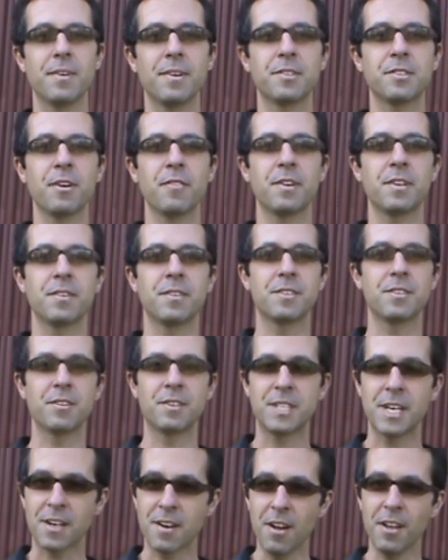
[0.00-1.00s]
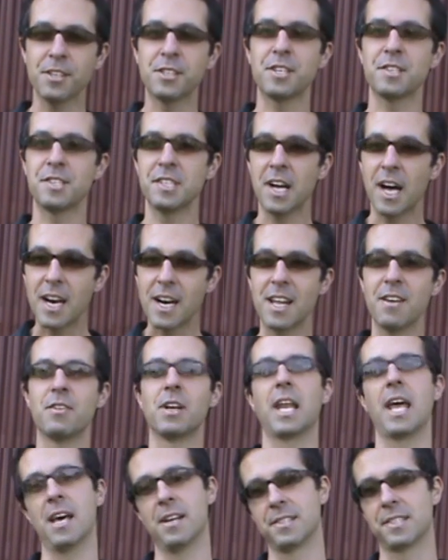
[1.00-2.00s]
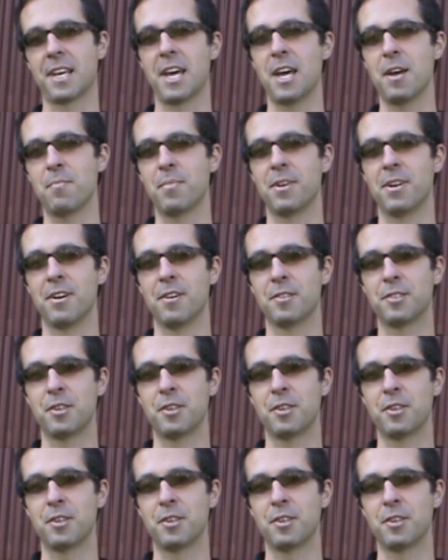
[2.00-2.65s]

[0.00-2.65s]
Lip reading: So technology is not an even landscape, you know.